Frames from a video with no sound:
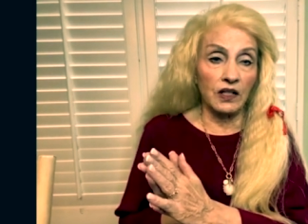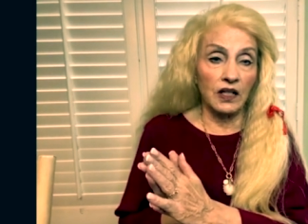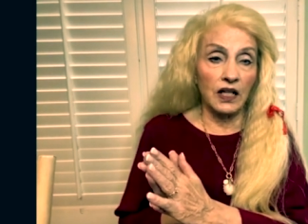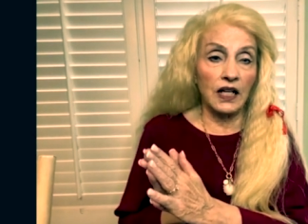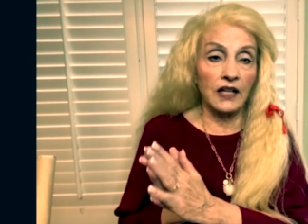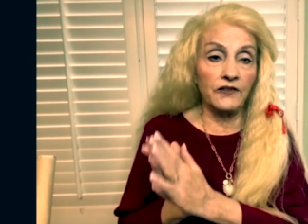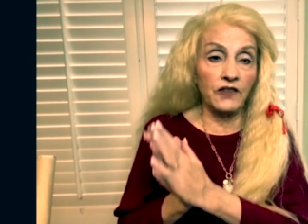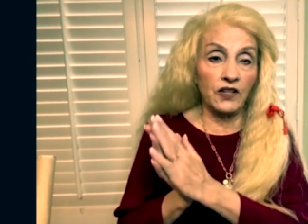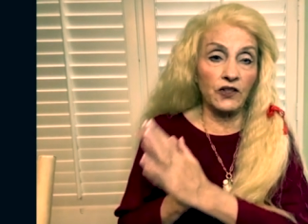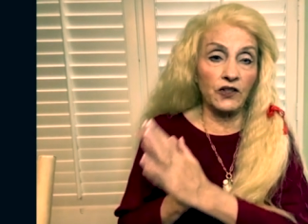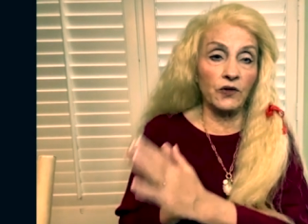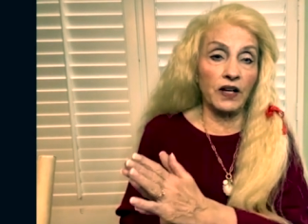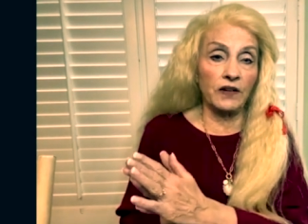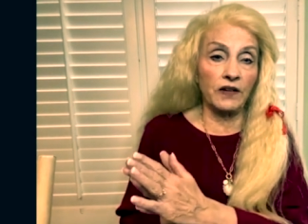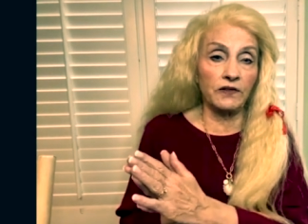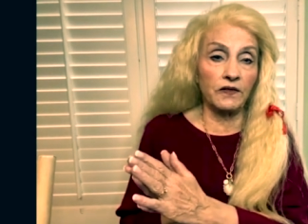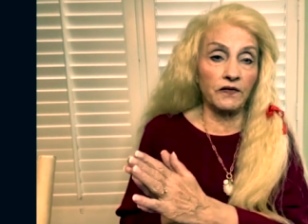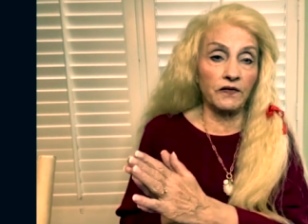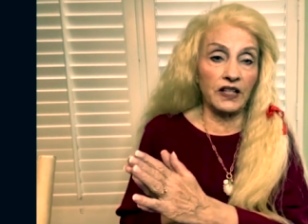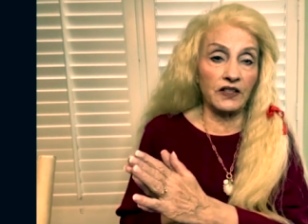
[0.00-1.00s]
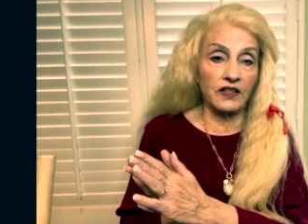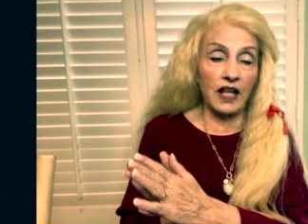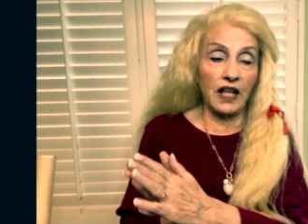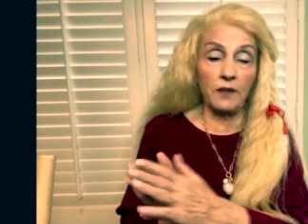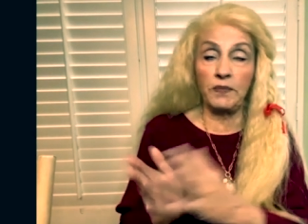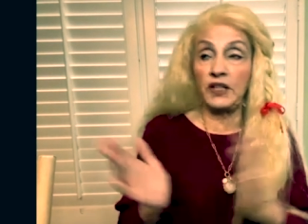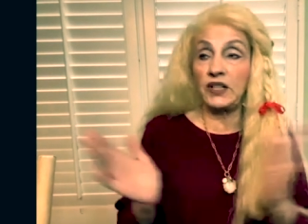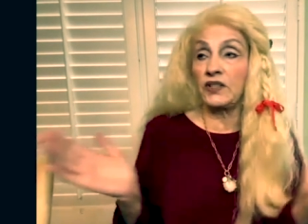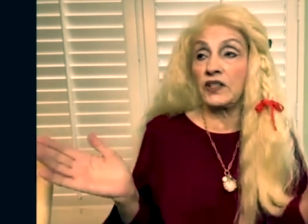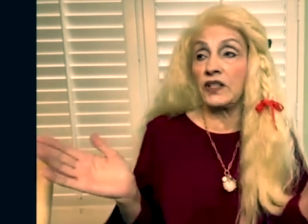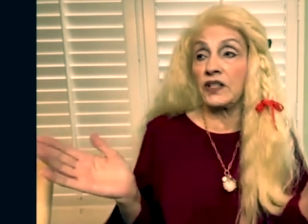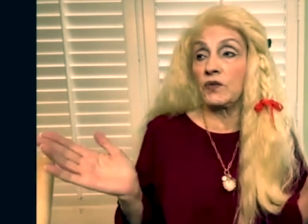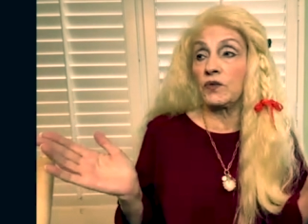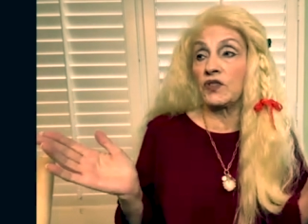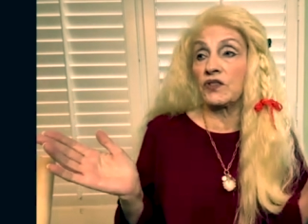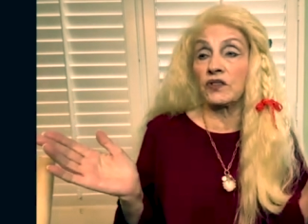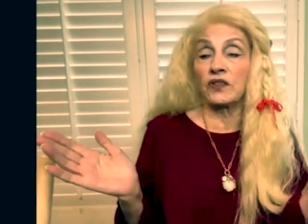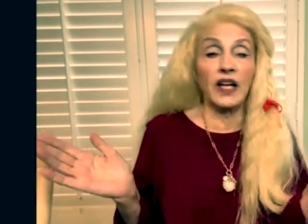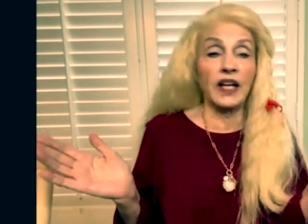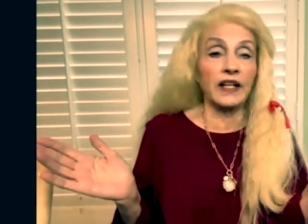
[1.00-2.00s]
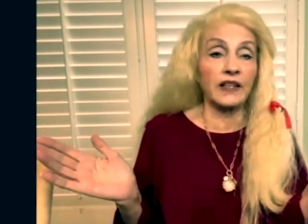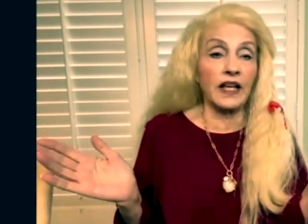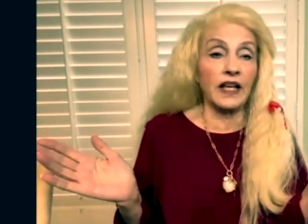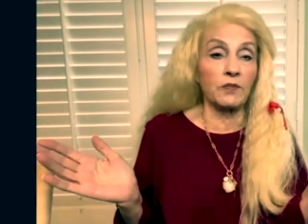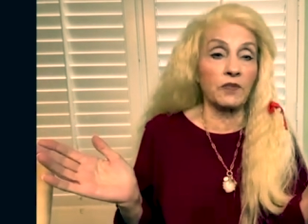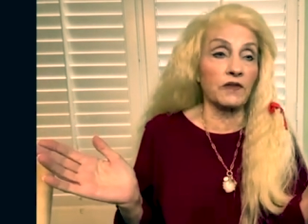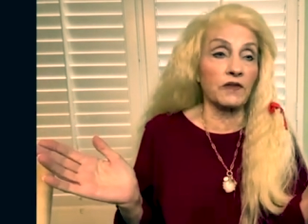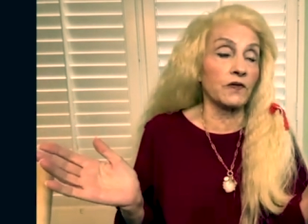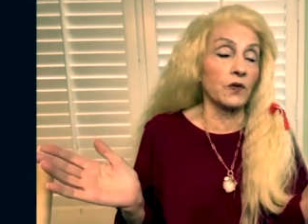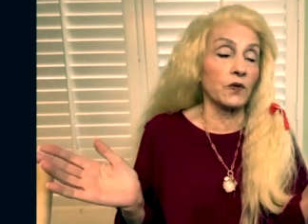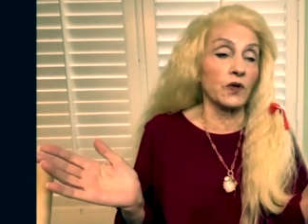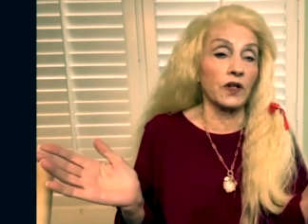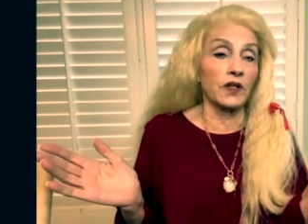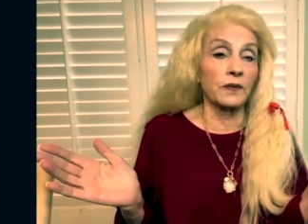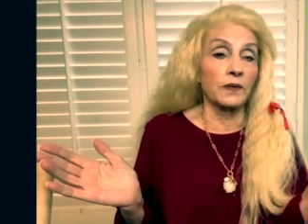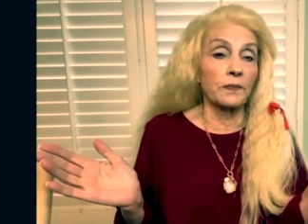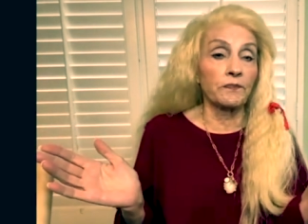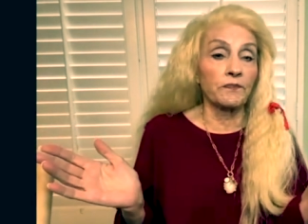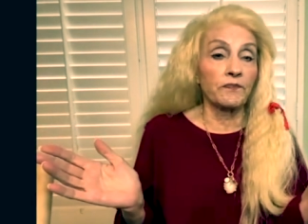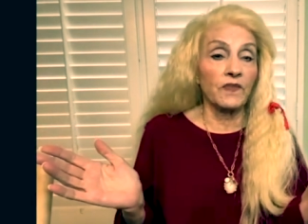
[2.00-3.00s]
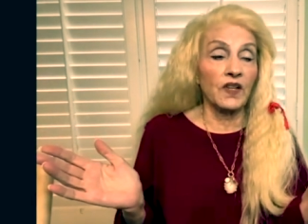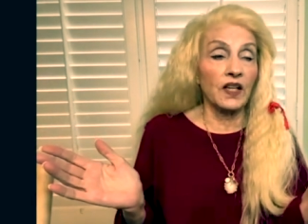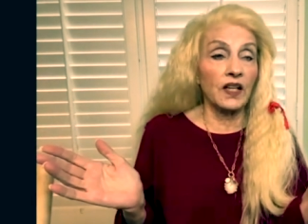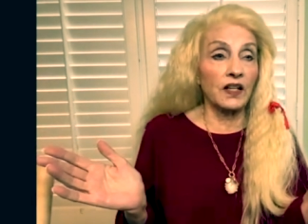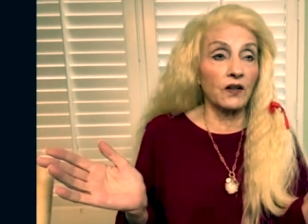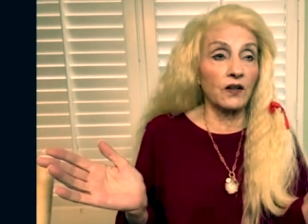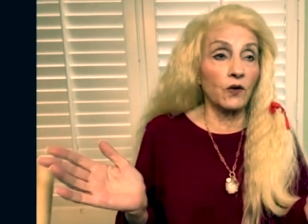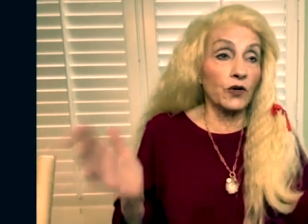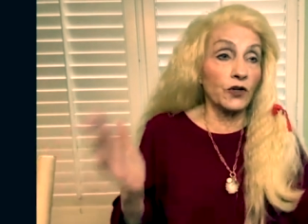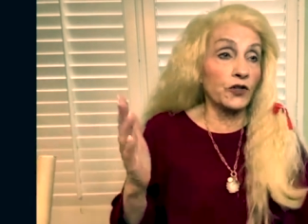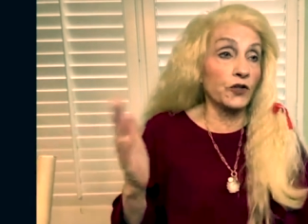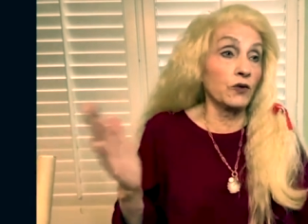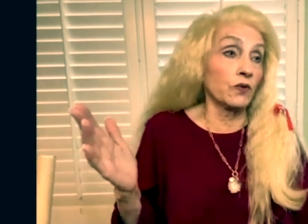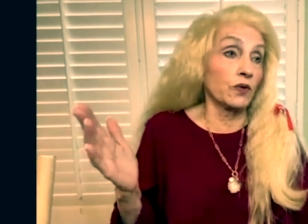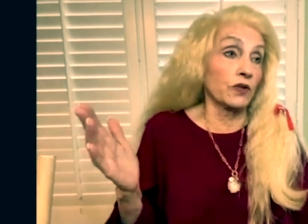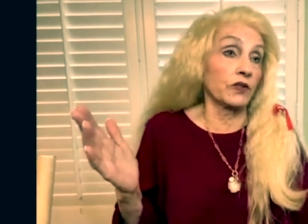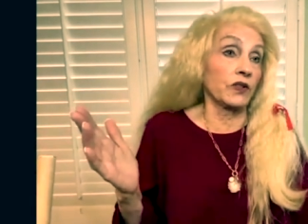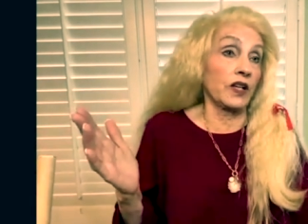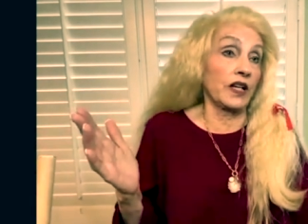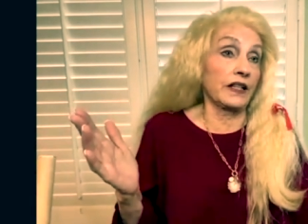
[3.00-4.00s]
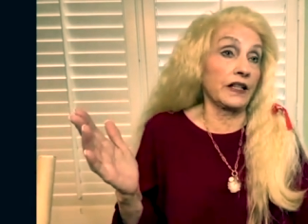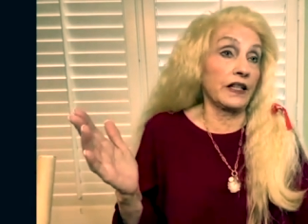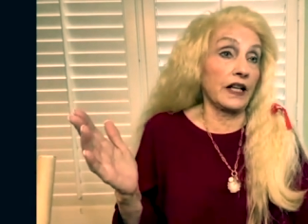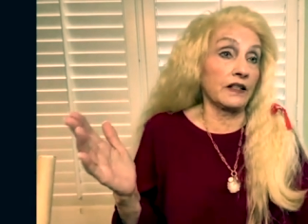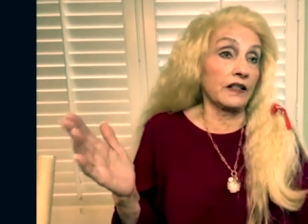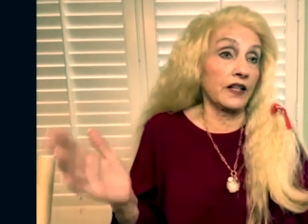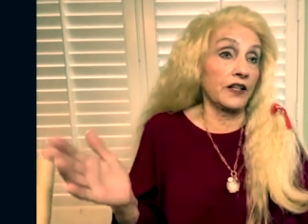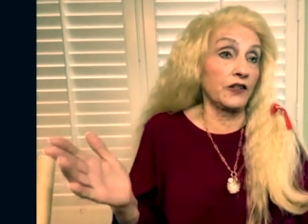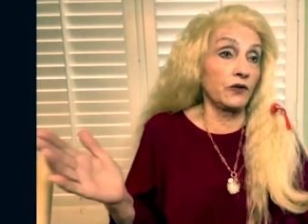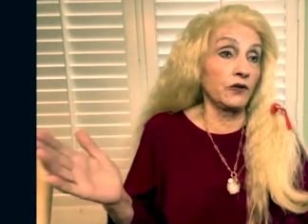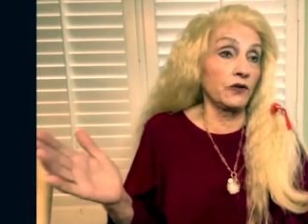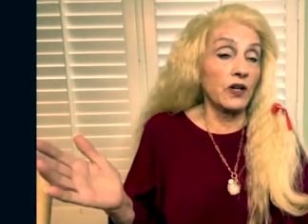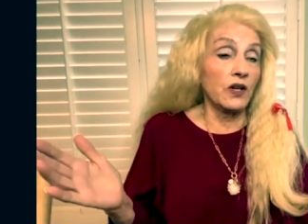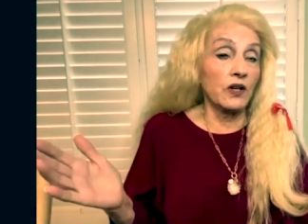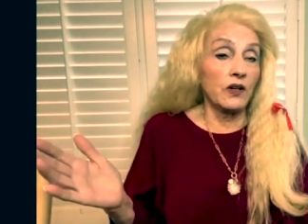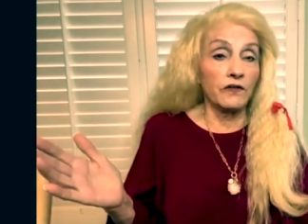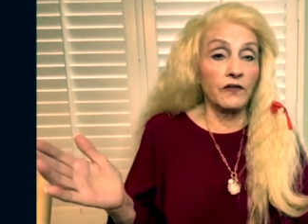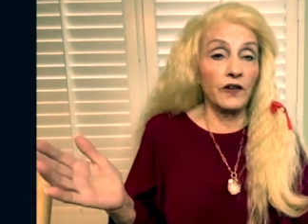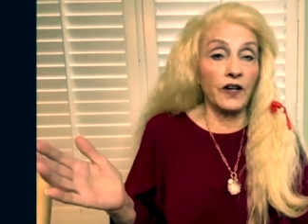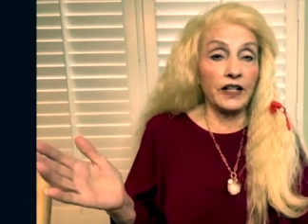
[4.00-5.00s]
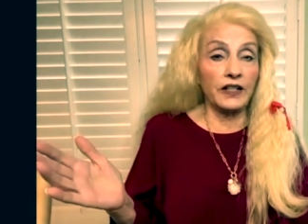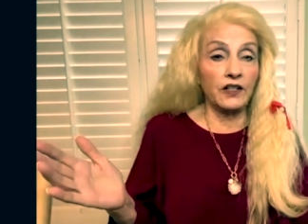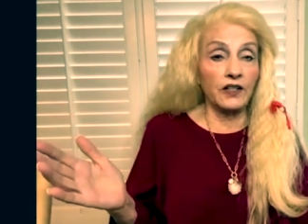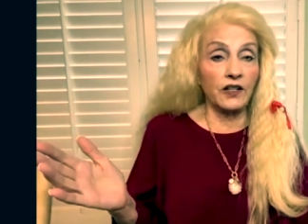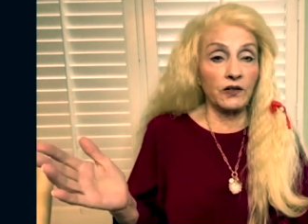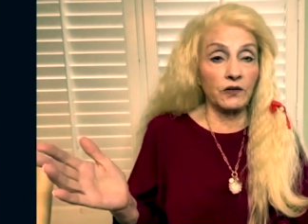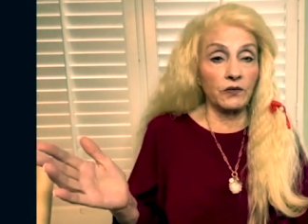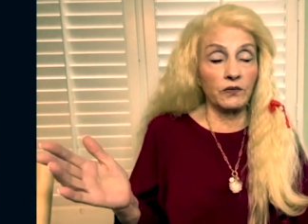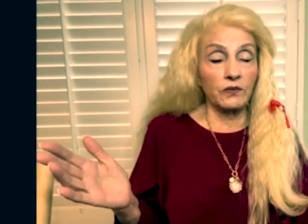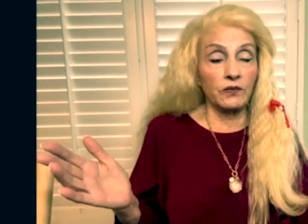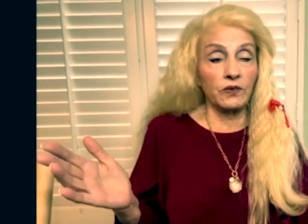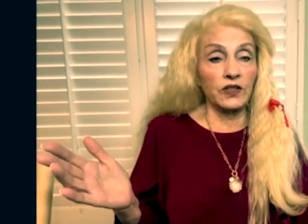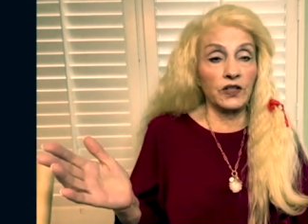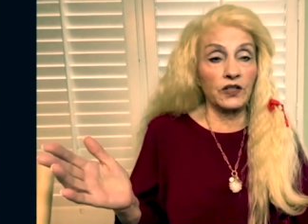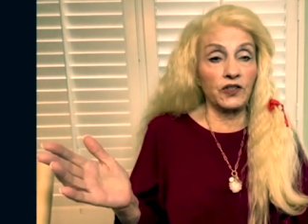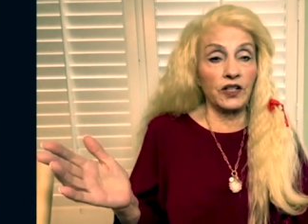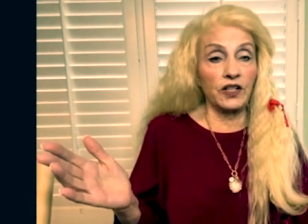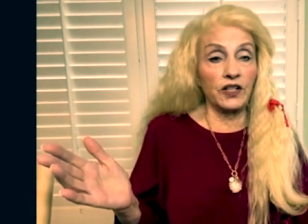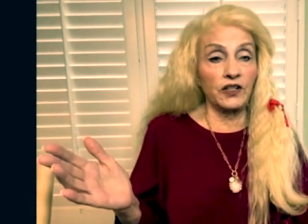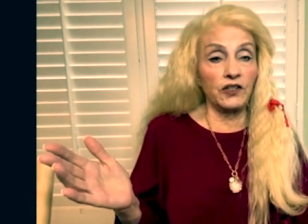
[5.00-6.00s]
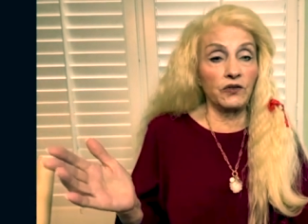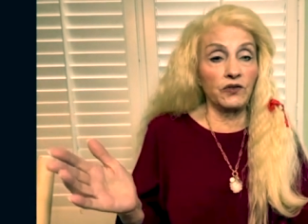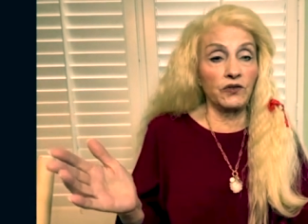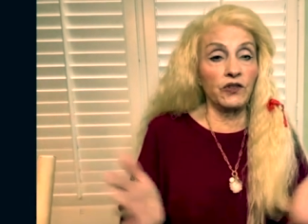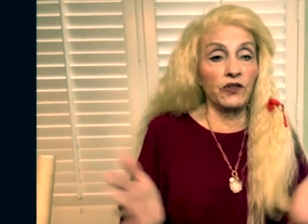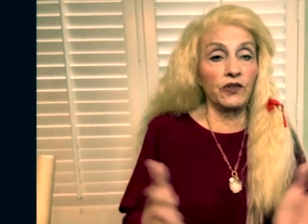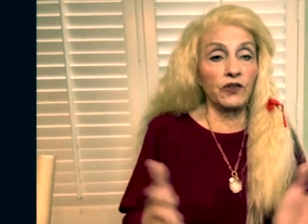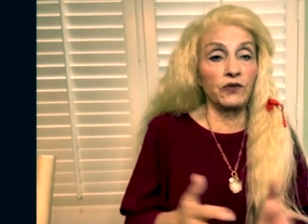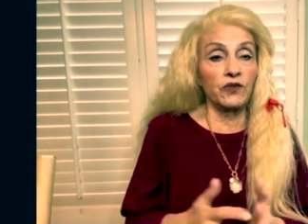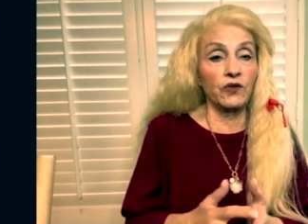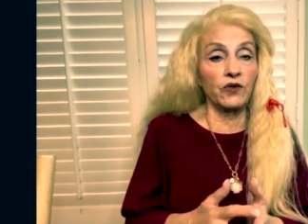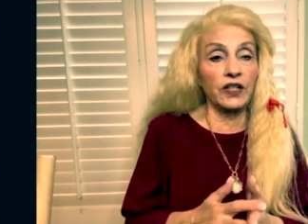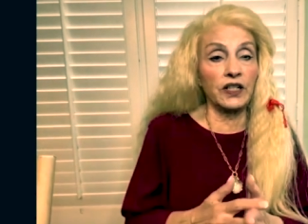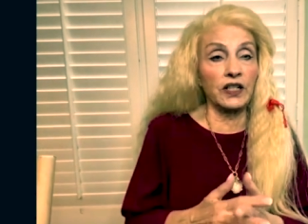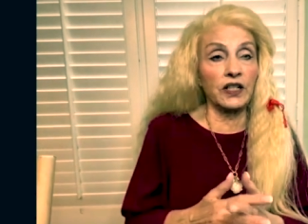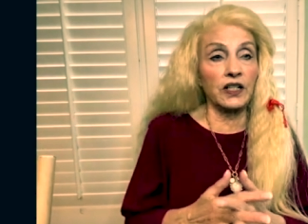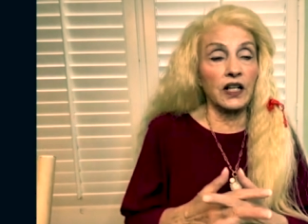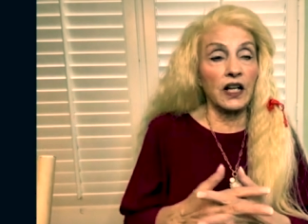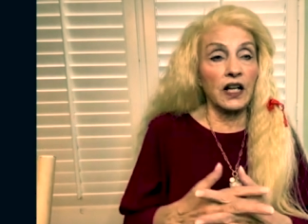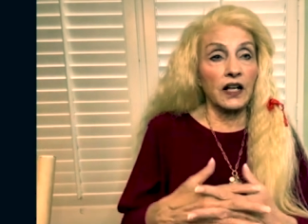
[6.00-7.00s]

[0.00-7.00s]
And then you have to face that because he wasn't like that before, or you weren't like that. So you find another religion and you, you join it.